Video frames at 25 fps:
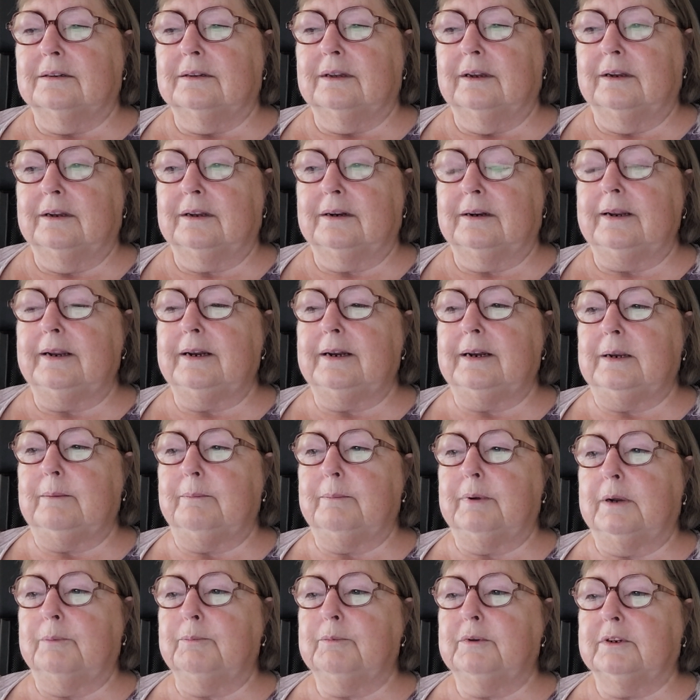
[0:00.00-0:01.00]
A cleaning
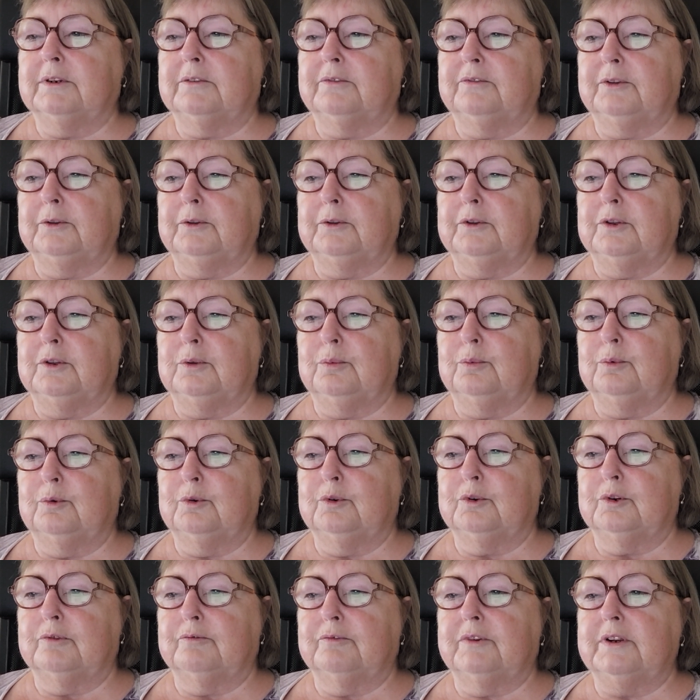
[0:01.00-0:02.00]
pump can filter the
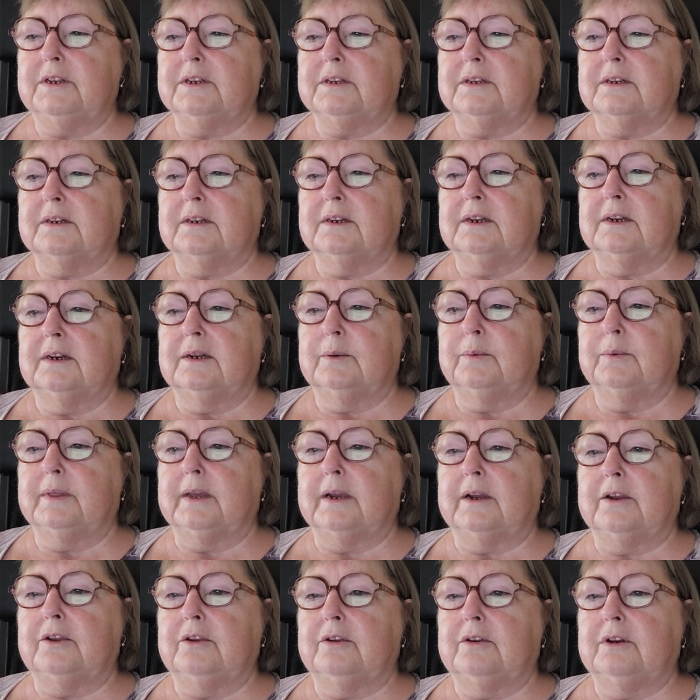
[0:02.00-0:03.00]
water and recycle it
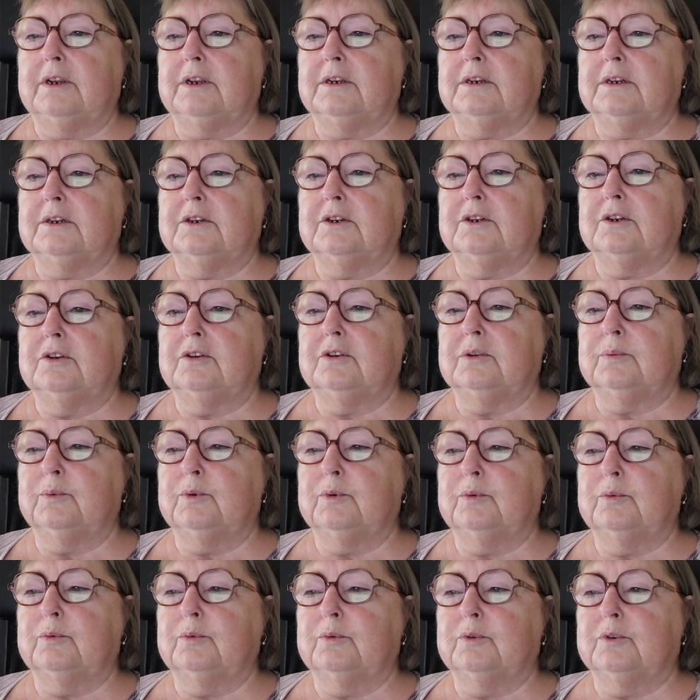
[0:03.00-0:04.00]
without you needing to use
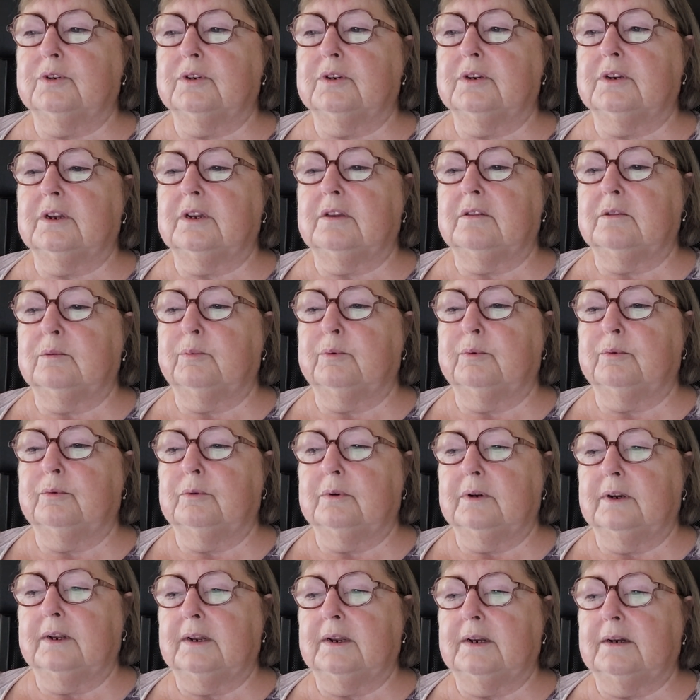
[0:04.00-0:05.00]
more water to keep the pool
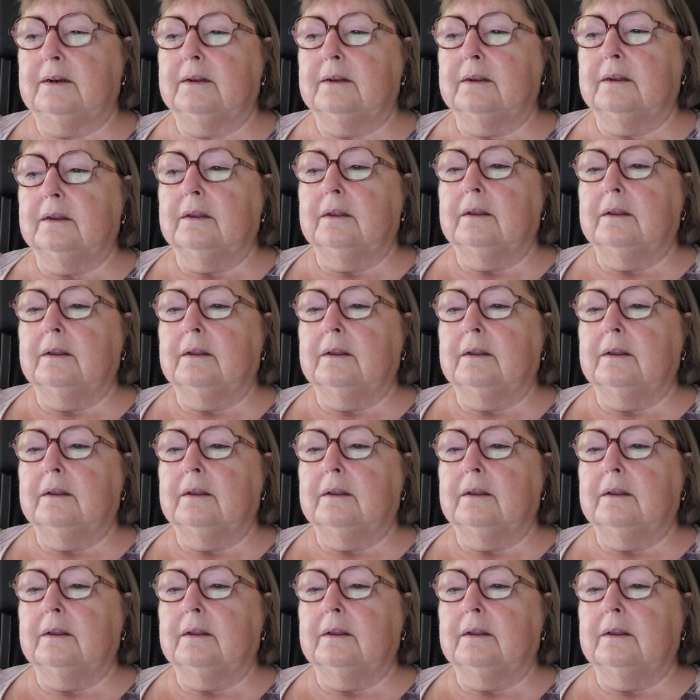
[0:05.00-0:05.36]
clean.